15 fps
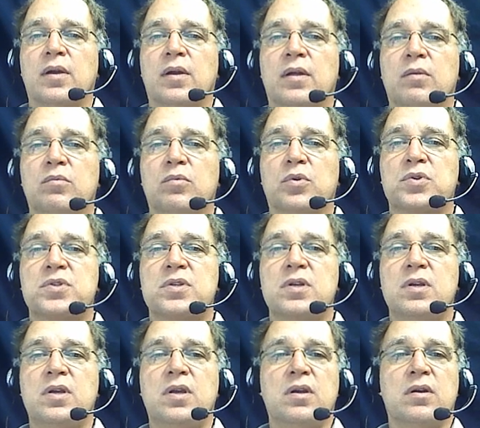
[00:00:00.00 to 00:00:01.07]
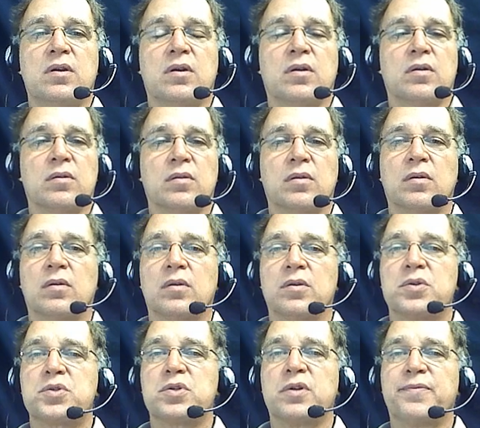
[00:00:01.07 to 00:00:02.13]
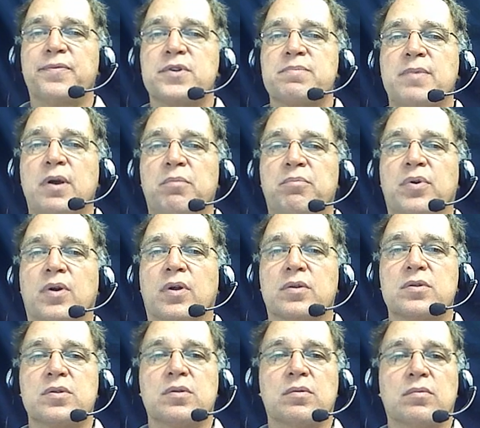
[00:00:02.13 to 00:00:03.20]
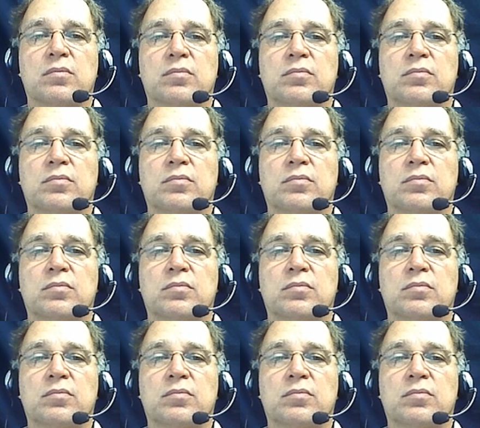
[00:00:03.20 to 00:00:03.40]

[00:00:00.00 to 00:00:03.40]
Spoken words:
and we'll see here surface mount parts.